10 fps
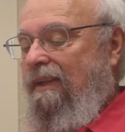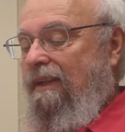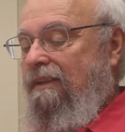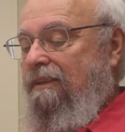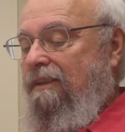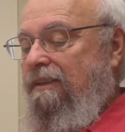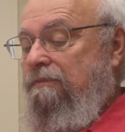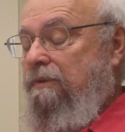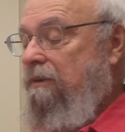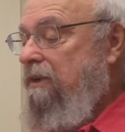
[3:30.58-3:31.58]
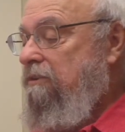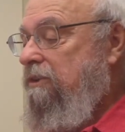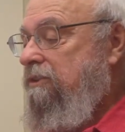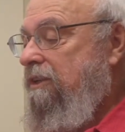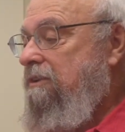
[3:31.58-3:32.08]
And if you're
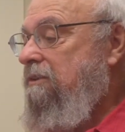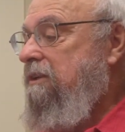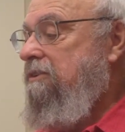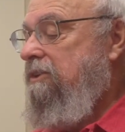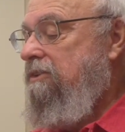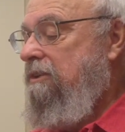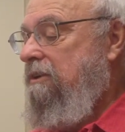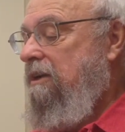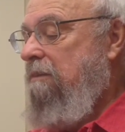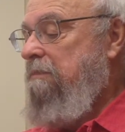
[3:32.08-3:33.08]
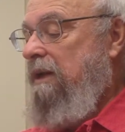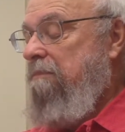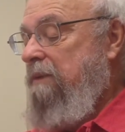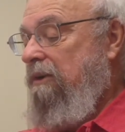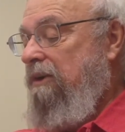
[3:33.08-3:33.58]
interested, you can just look up
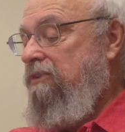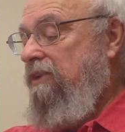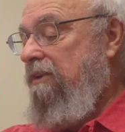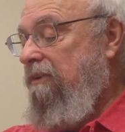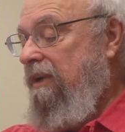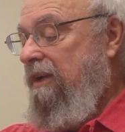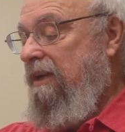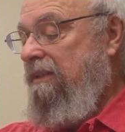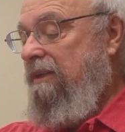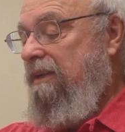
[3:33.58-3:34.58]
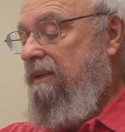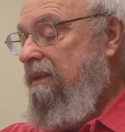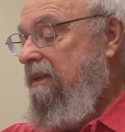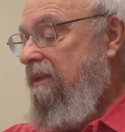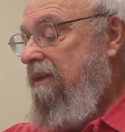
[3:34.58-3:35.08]
barycentering on
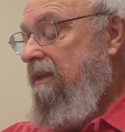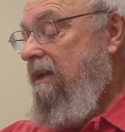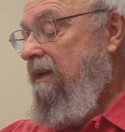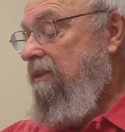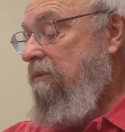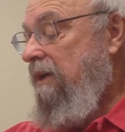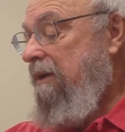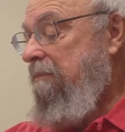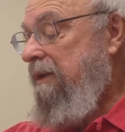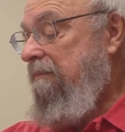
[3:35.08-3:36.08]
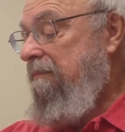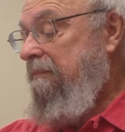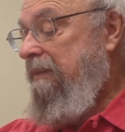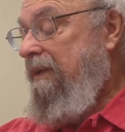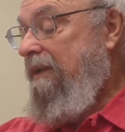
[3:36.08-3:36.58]
the web,
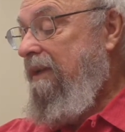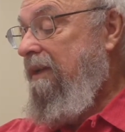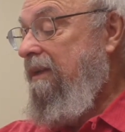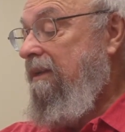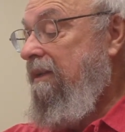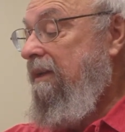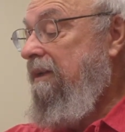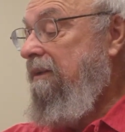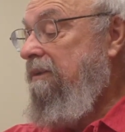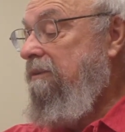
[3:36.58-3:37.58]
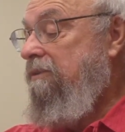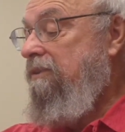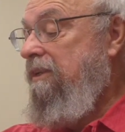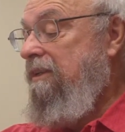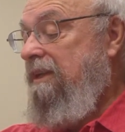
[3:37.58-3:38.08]
and you'll
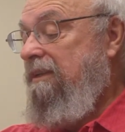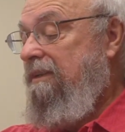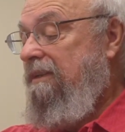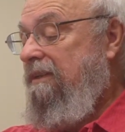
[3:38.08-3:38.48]
see that